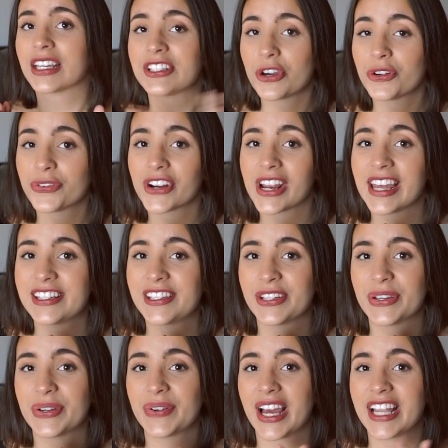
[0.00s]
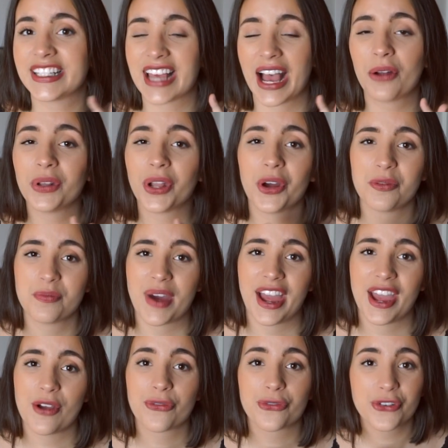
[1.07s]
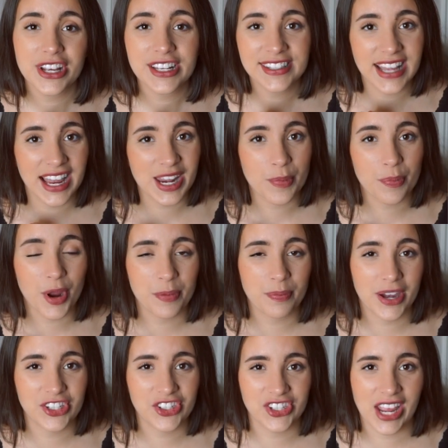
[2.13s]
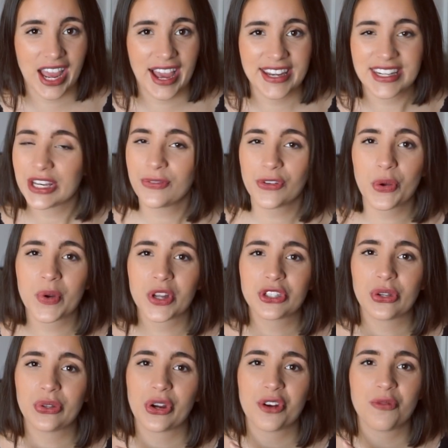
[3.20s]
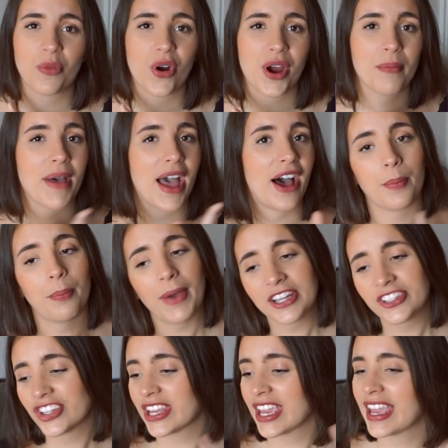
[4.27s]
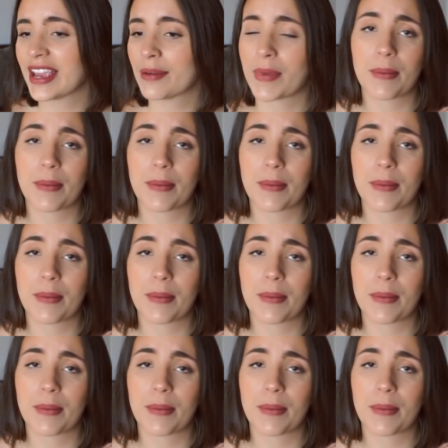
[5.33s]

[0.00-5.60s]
Don't forget to download my free study abroad budget guide if you want to learn more about budgeting,